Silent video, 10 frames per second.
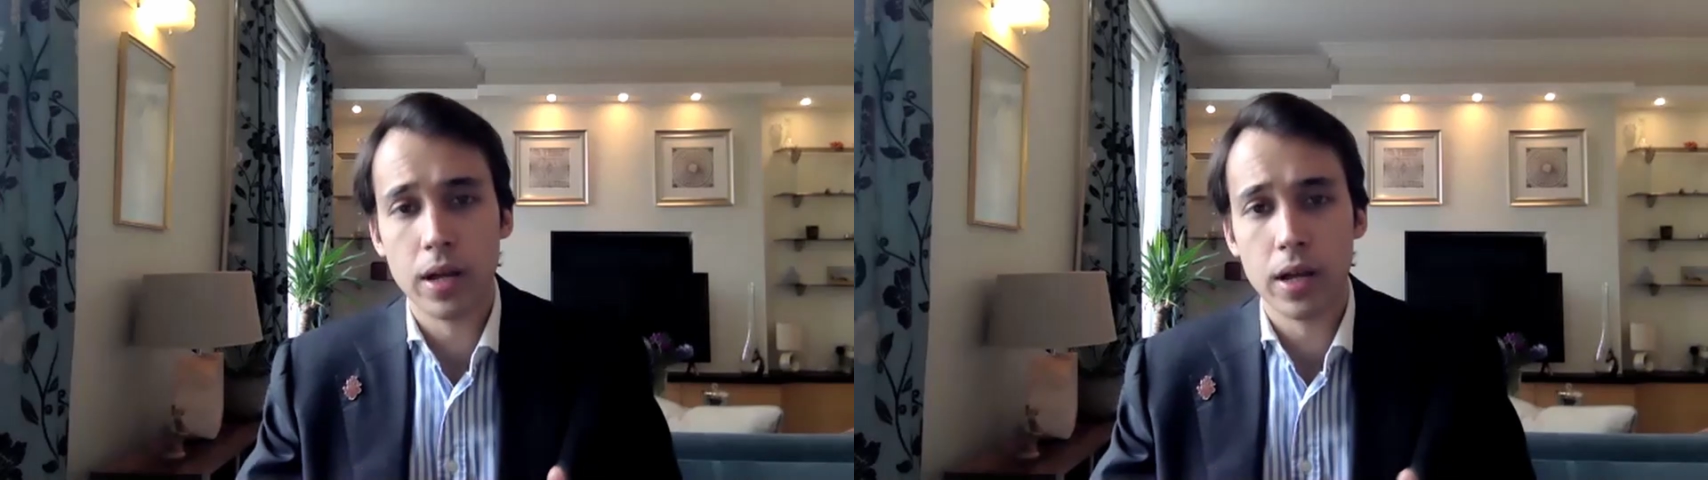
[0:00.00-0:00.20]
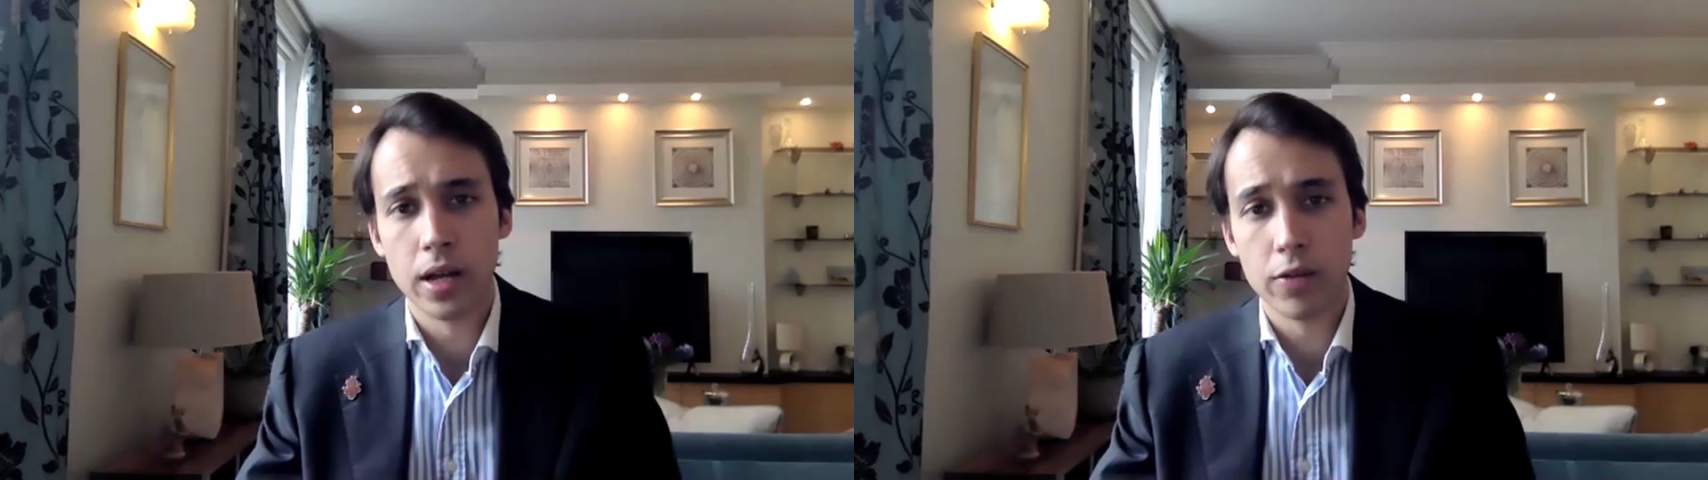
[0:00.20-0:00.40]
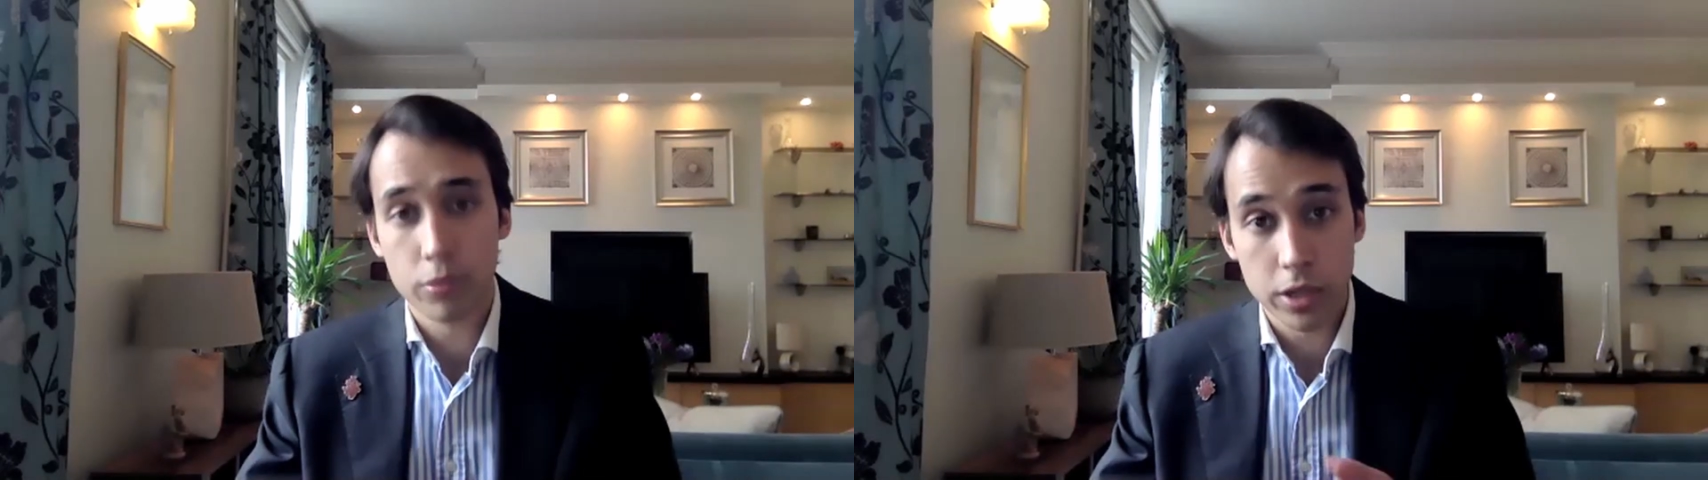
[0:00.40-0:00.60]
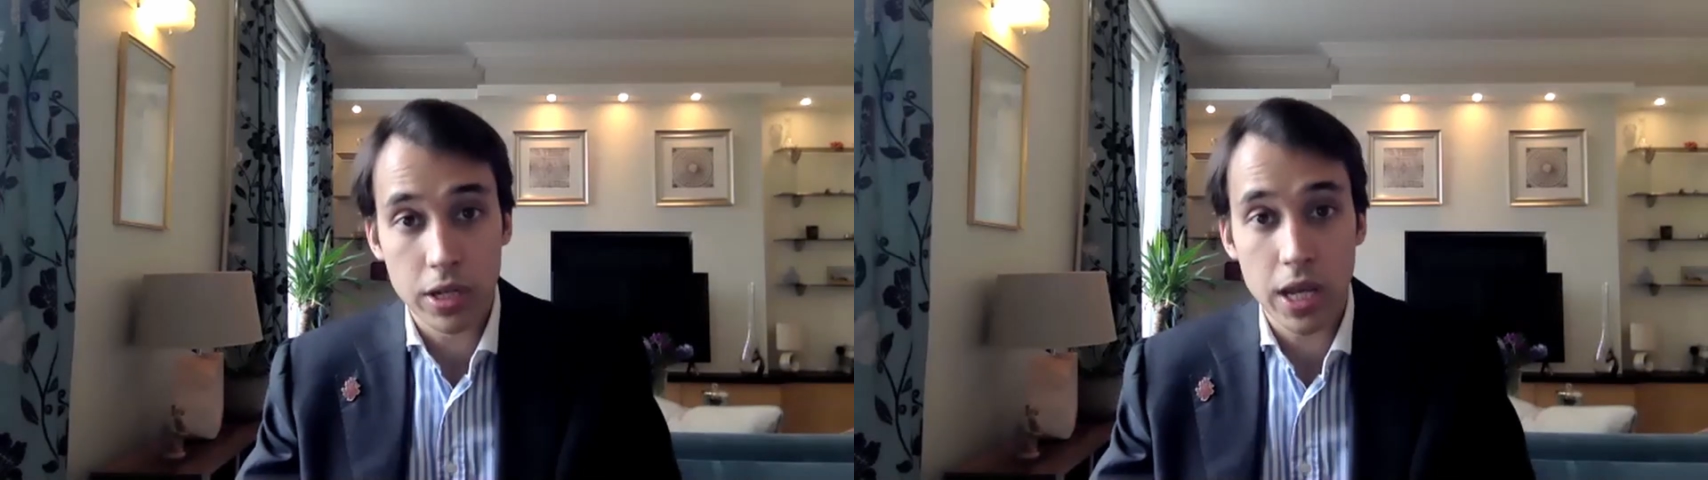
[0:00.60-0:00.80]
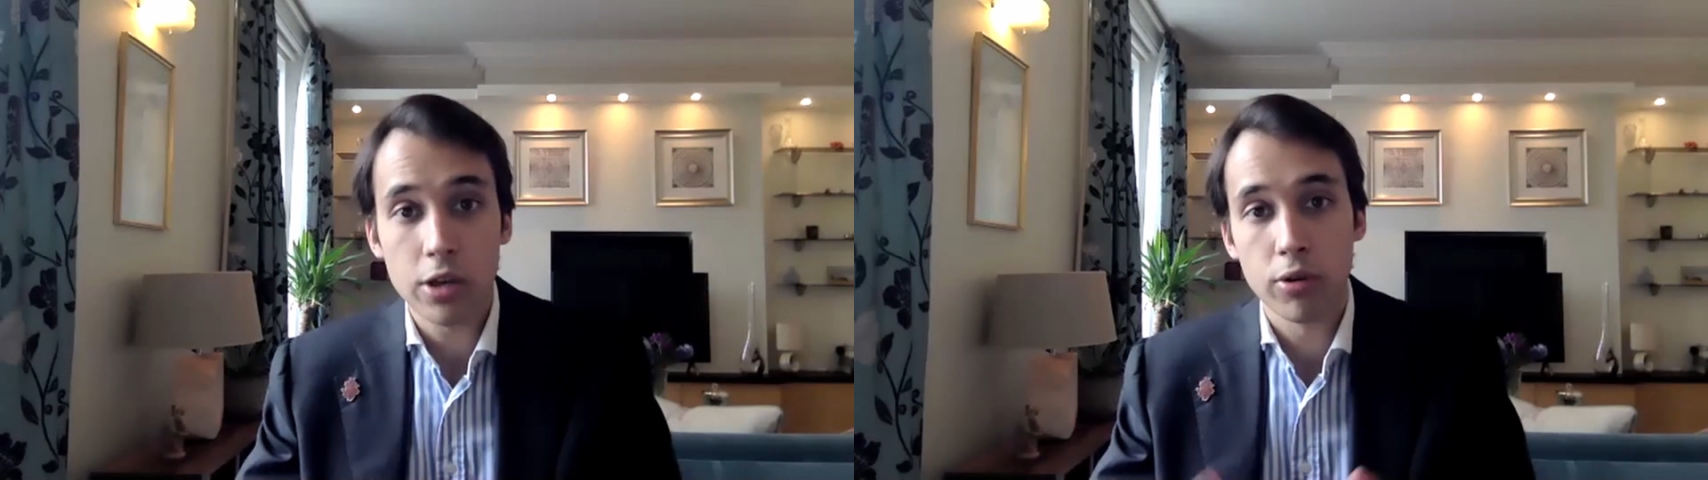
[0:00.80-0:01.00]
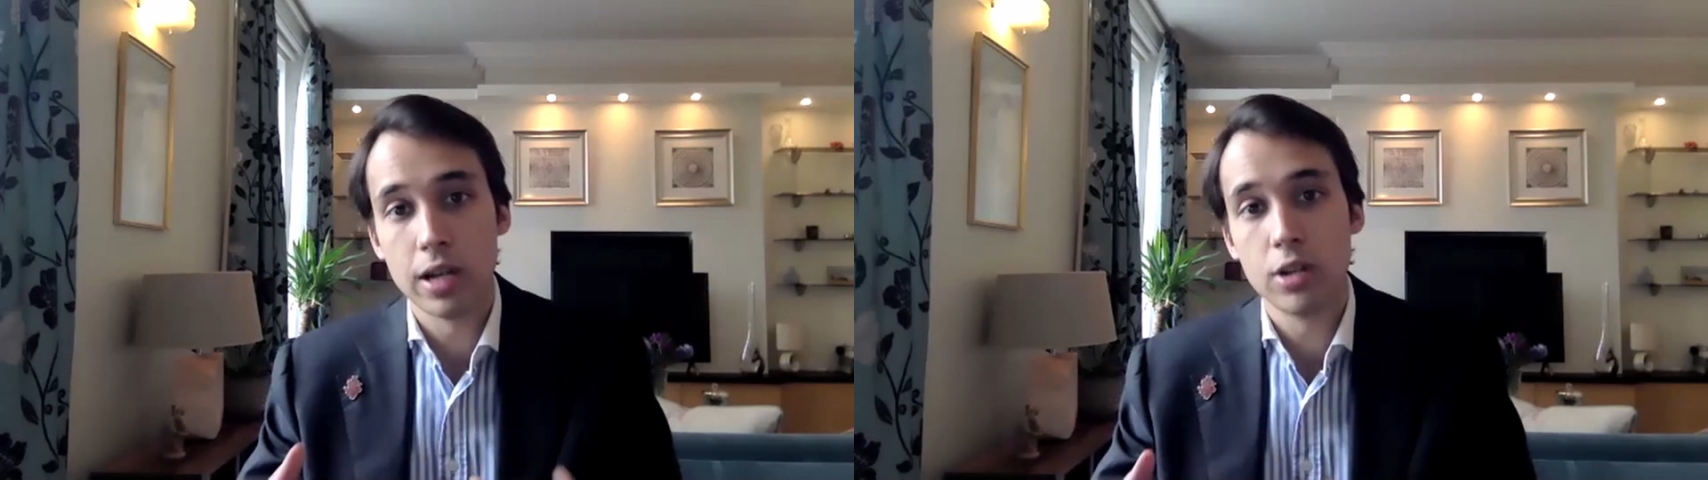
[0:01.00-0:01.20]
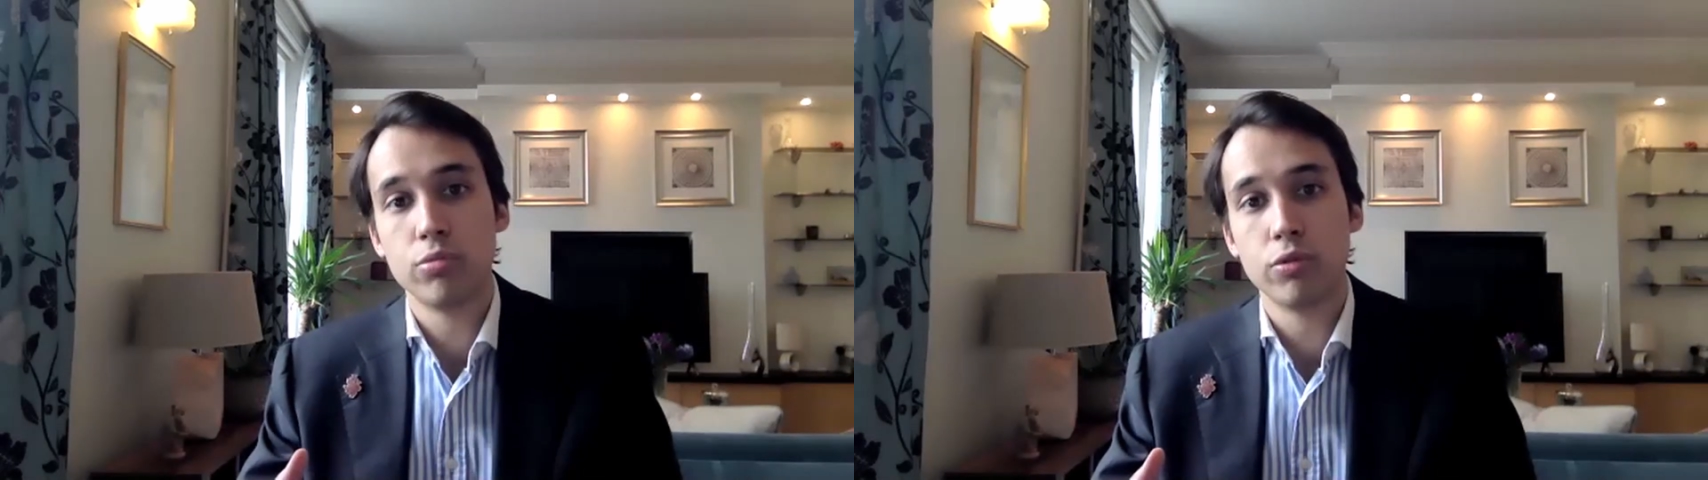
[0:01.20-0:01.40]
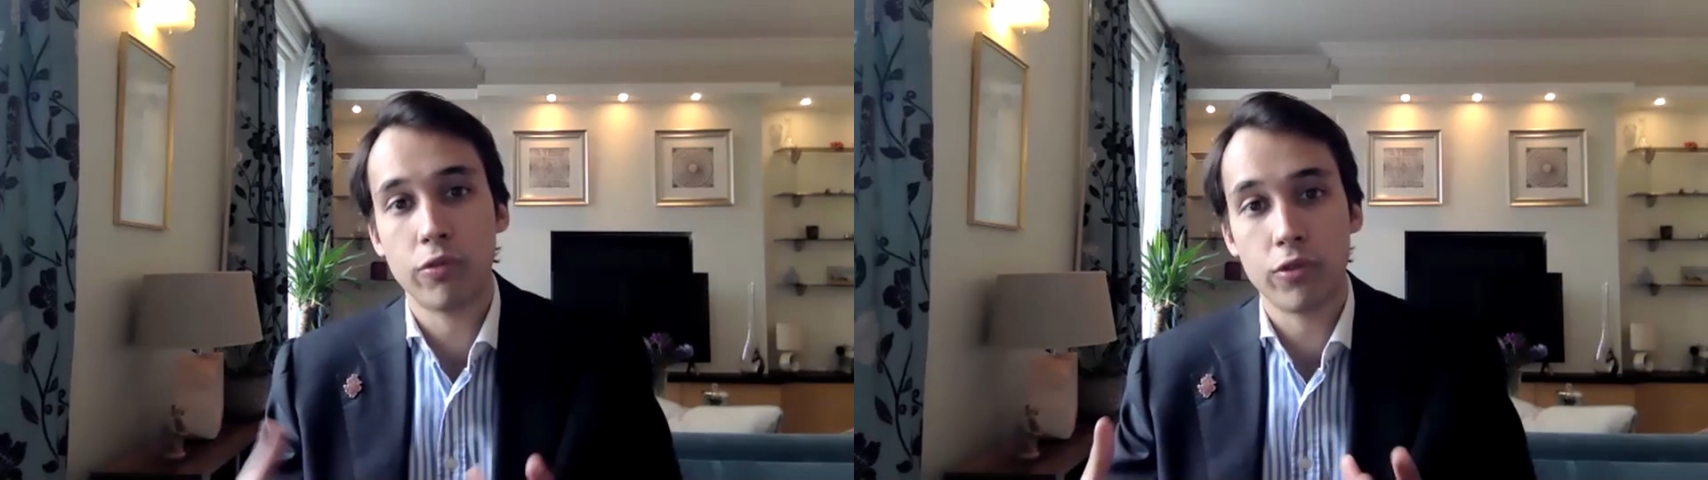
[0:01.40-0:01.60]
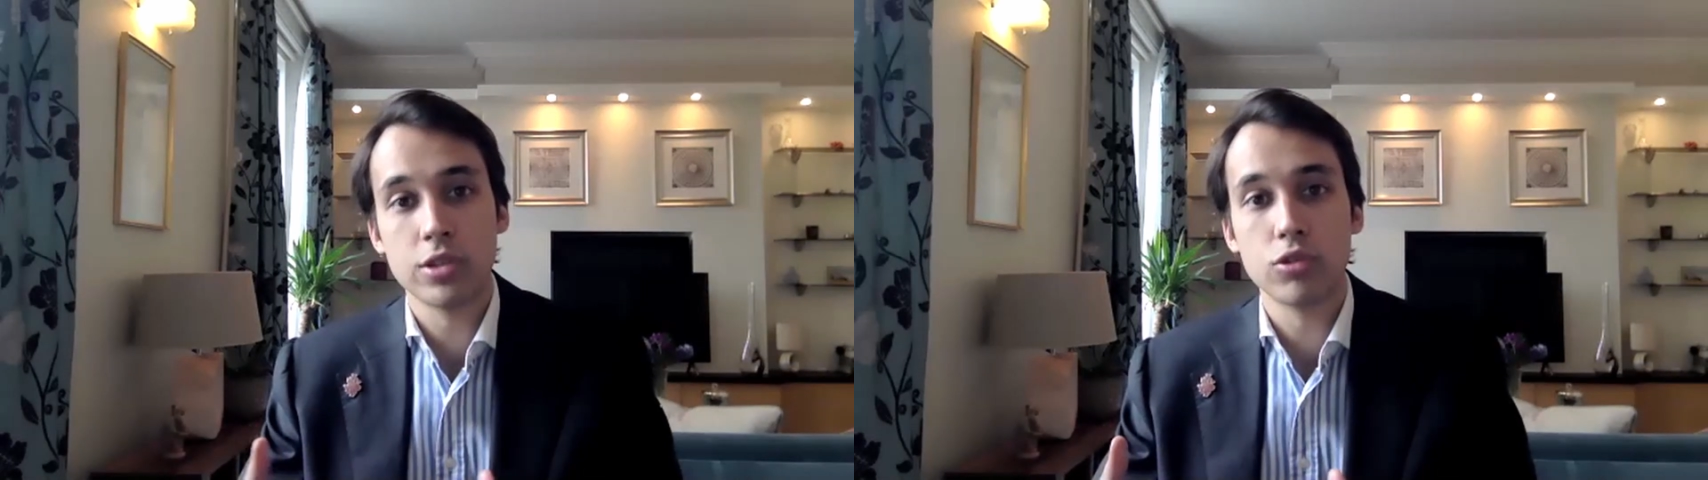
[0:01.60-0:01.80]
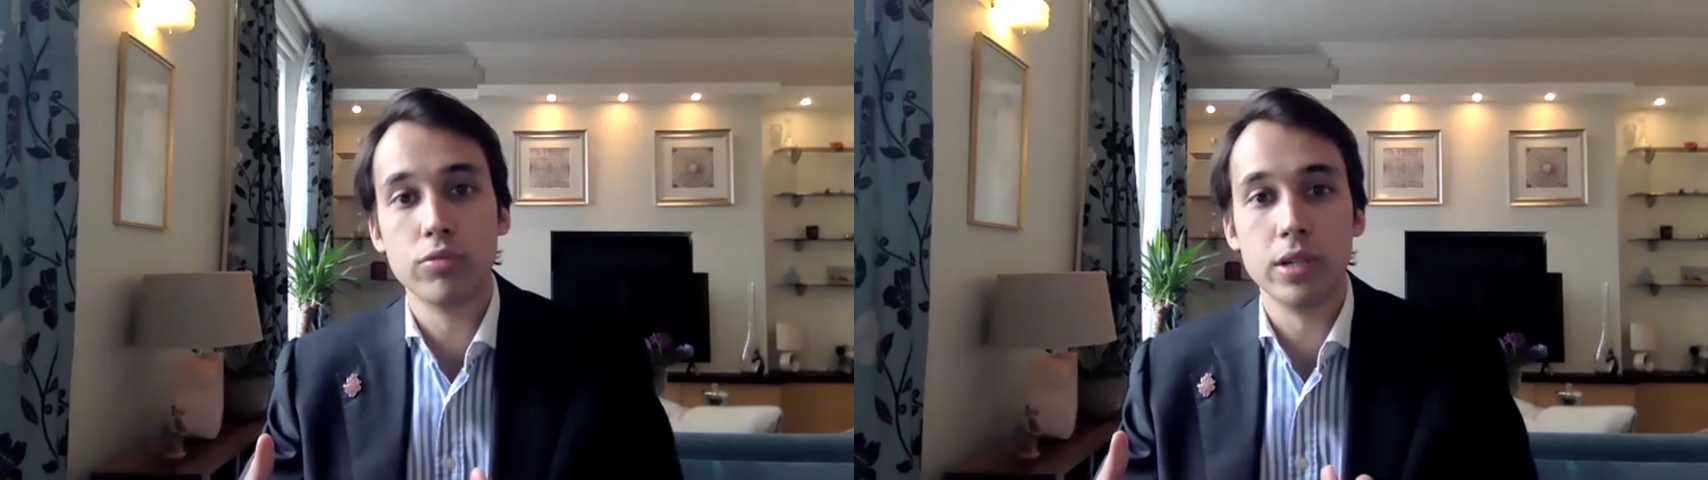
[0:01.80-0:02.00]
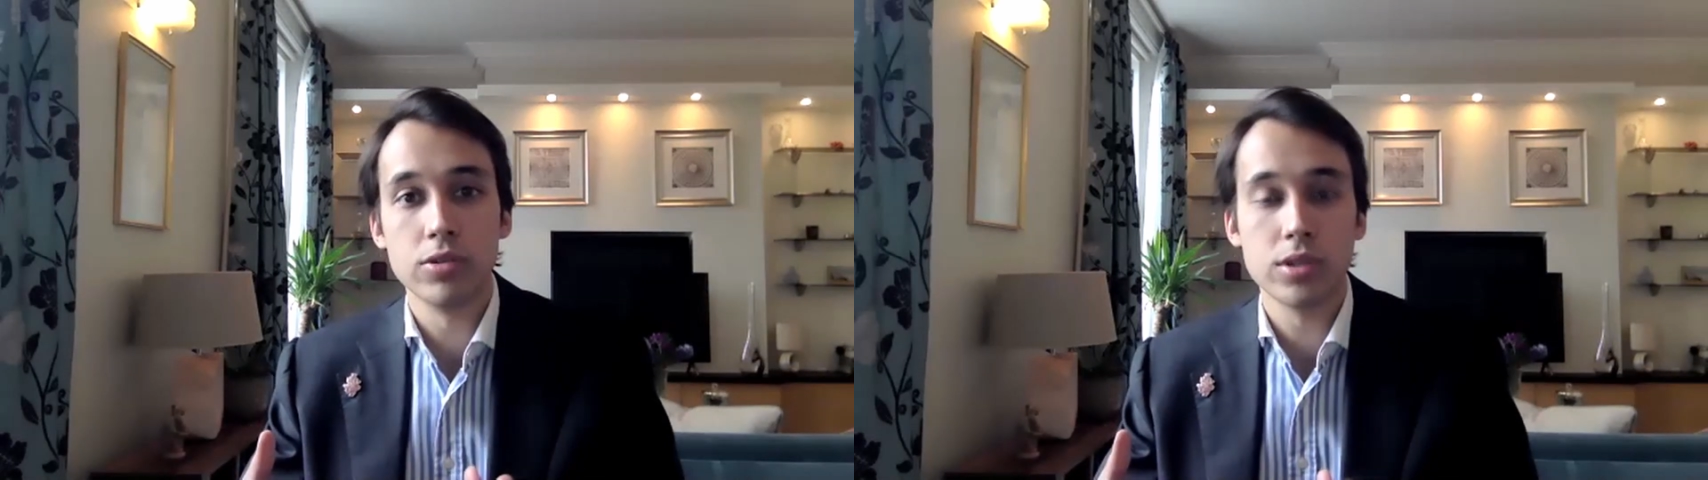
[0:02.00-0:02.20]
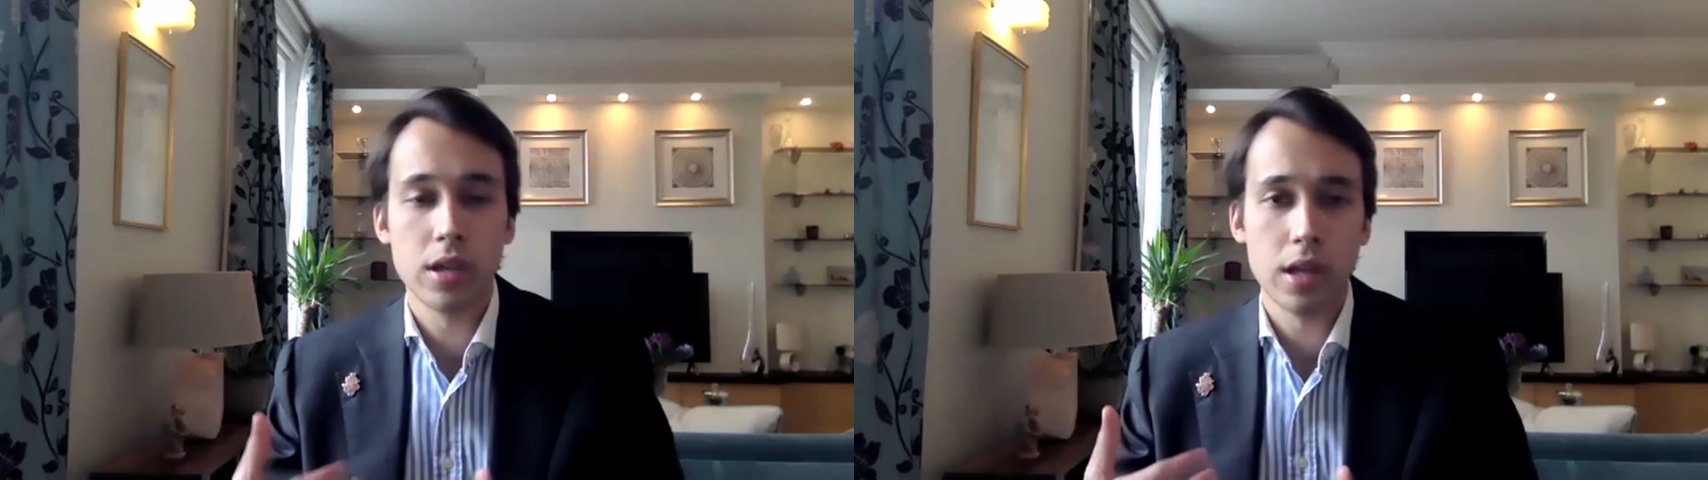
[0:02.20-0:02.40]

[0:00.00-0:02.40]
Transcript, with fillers: uh, from the U K who are eligible for free school meals